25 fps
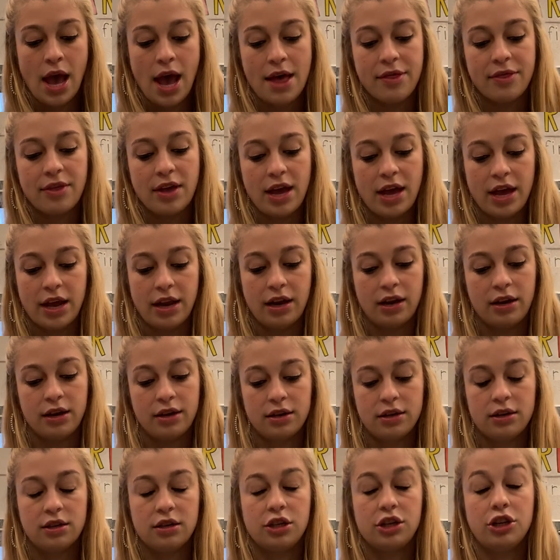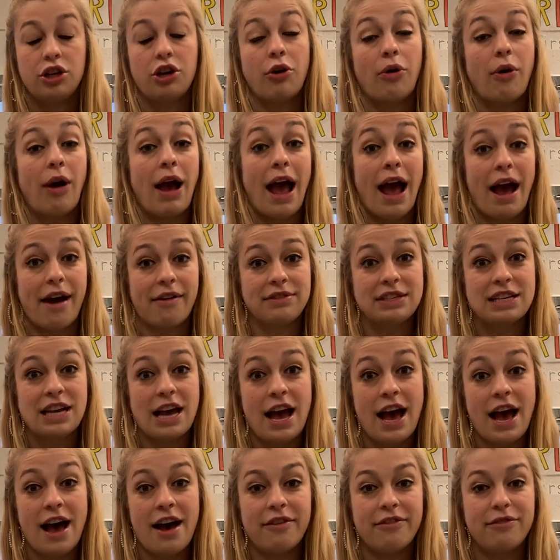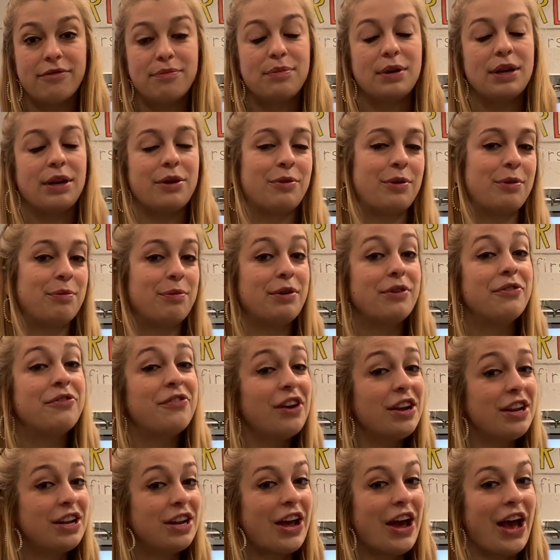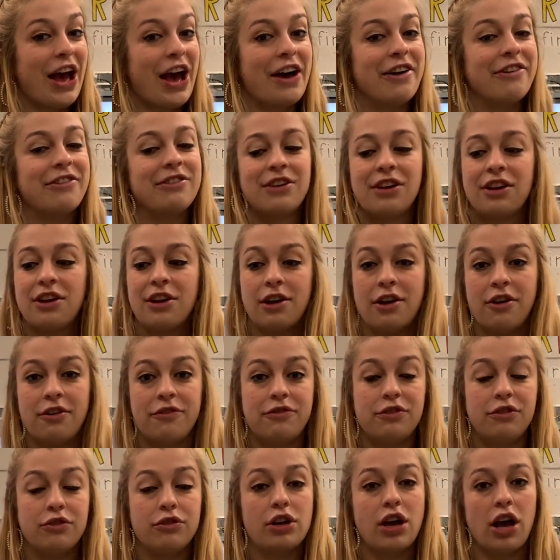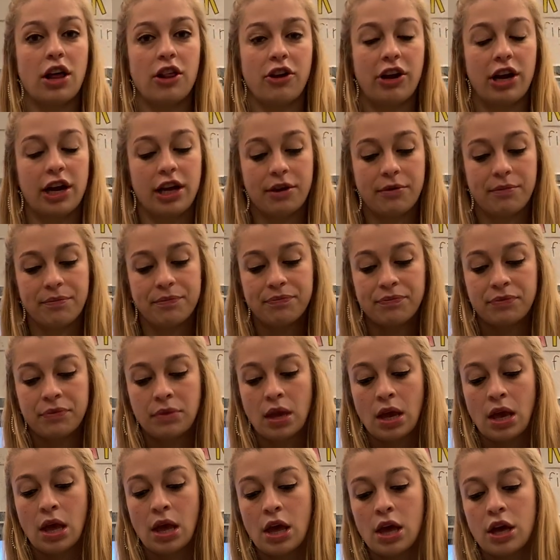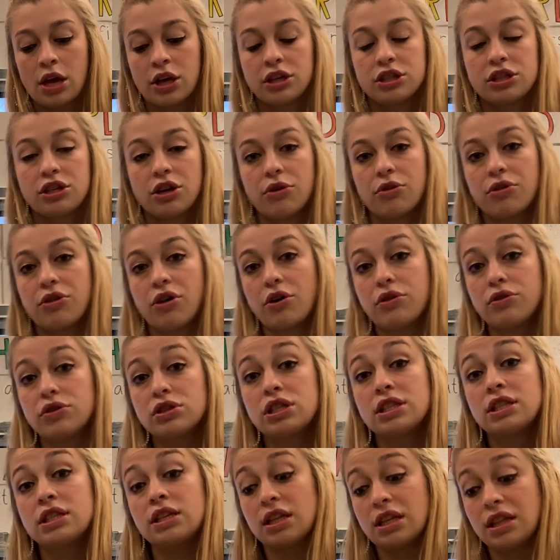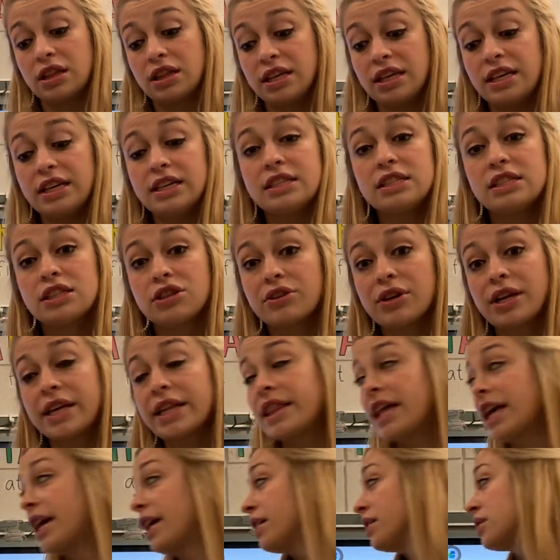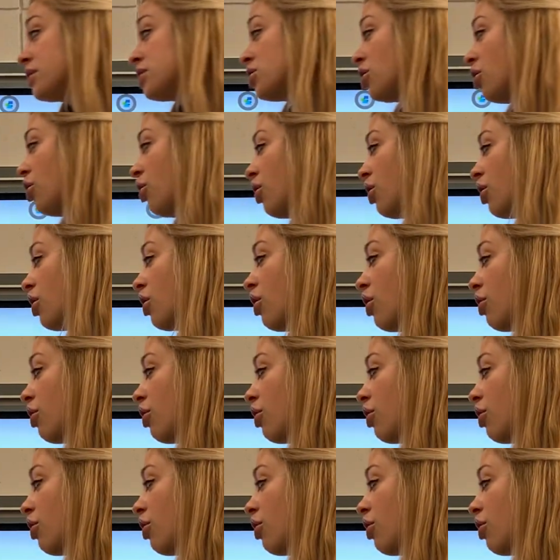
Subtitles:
And then you don't have to have, but it would be fun to have, food coloring. So these 3 things are